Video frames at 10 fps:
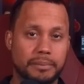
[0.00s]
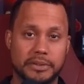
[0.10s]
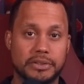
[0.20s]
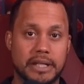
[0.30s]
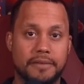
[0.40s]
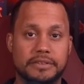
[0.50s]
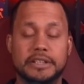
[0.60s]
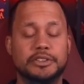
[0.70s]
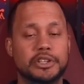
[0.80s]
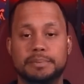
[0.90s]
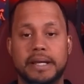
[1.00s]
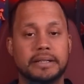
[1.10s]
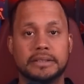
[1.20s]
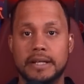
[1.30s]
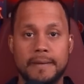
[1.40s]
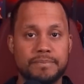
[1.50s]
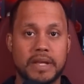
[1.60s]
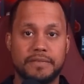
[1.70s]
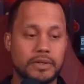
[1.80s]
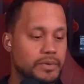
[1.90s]
Blizzard devs. This just means
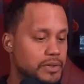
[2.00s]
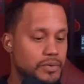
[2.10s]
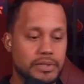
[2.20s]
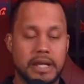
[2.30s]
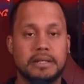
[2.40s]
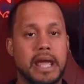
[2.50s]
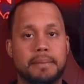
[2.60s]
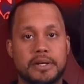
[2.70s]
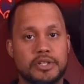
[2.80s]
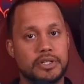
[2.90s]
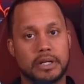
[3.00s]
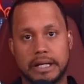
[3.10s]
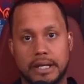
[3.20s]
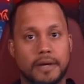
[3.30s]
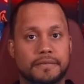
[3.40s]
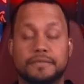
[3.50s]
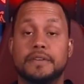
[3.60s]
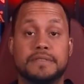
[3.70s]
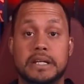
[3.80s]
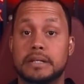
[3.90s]
if you do 10 damage, you're going to get healed for
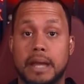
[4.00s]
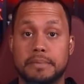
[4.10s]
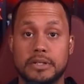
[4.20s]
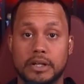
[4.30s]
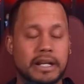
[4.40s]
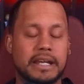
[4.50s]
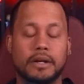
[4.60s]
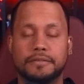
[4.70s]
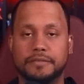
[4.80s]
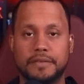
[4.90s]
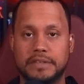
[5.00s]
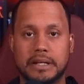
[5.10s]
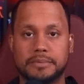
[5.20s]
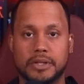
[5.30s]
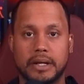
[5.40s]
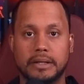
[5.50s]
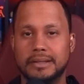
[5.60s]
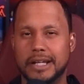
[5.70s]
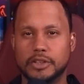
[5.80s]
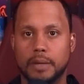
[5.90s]
15 damage. You're going to get healed for 15, I'm sorry.
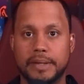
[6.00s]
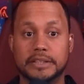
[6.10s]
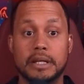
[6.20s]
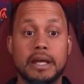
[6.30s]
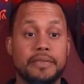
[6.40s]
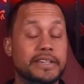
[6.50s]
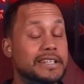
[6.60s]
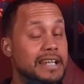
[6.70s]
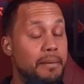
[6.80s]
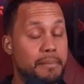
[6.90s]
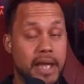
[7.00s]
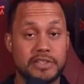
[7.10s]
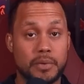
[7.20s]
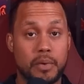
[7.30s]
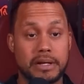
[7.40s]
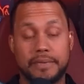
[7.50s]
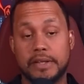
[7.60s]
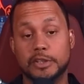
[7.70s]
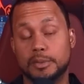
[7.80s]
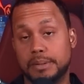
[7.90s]
That's all it means. This is an amazing one. I
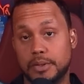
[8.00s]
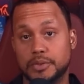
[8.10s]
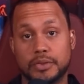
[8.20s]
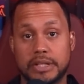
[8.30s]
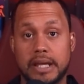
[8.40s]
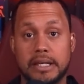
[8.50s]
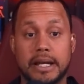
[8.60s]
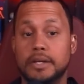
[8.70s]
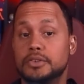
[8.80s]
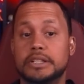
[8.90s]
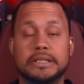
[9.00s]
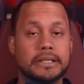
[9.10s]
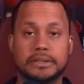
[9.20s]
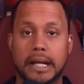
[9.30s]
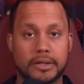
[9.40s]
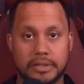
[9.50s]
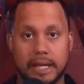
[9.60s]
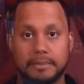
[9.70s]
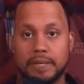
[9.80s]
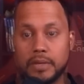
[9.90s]
think this will be used for tanking. I used this the entire
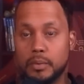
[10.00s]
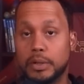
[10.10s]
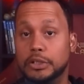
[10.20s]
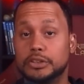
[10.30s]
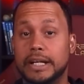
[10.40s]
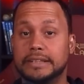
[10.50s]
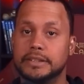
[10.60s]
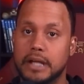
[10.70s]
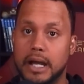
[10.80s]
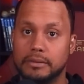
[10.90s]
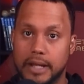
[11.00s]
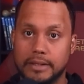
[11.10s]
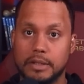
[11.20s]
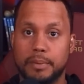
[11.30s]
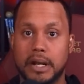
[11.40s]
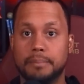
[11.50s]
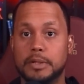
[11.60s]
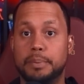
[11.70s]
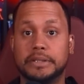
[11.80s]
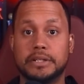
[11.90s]
time. What it looks like is a dot, right? You bun up, you
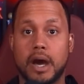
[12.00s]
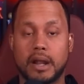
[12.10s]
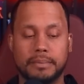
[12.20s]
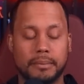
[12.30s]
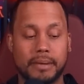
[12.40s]
put the dot on them.